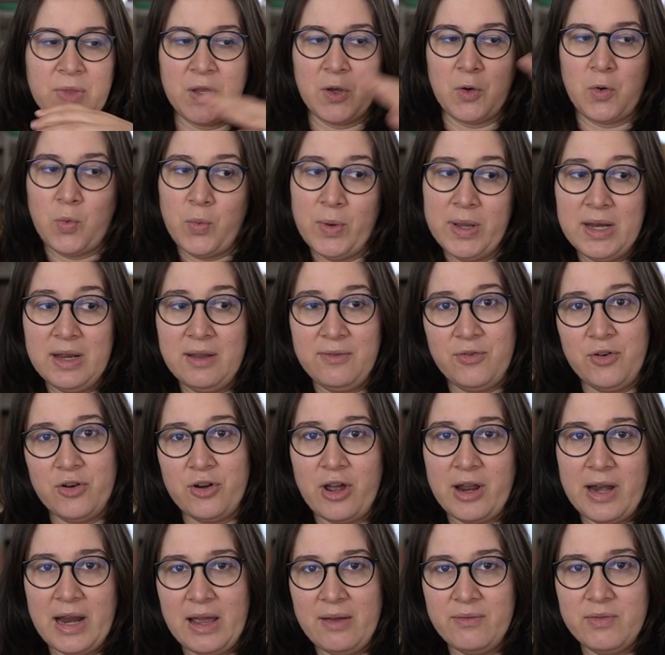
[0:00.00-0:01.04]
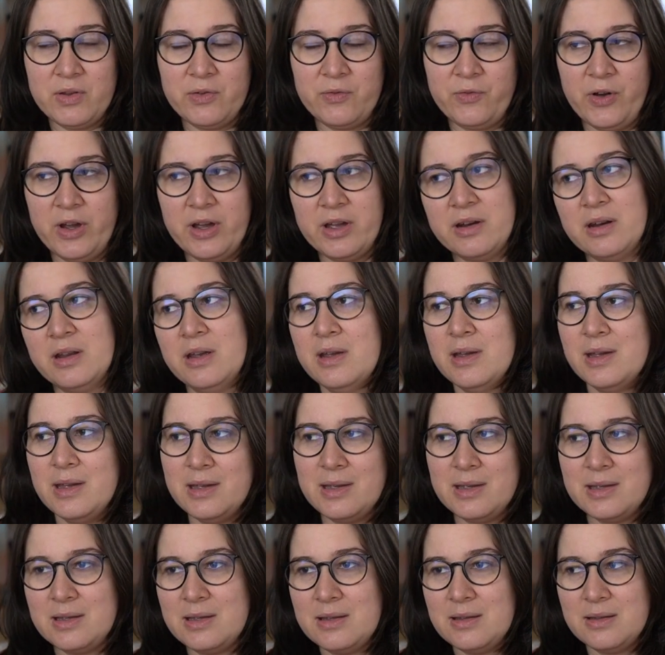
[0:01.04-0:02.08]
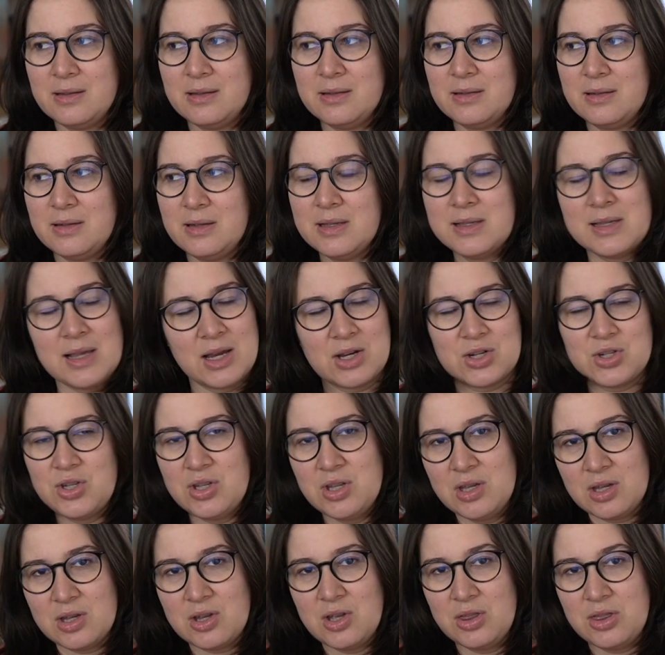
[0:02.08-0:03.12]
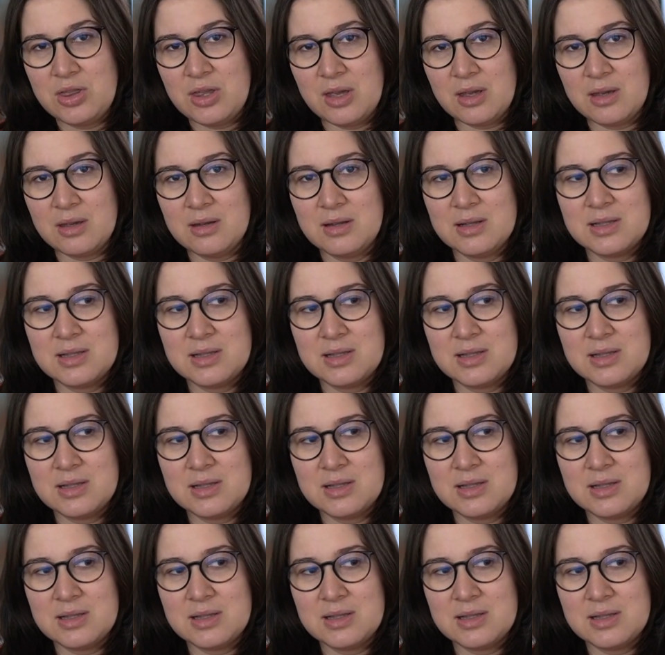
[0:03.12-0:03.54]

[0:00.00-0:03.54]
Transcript: quit if you're not having fun is actually a good thing.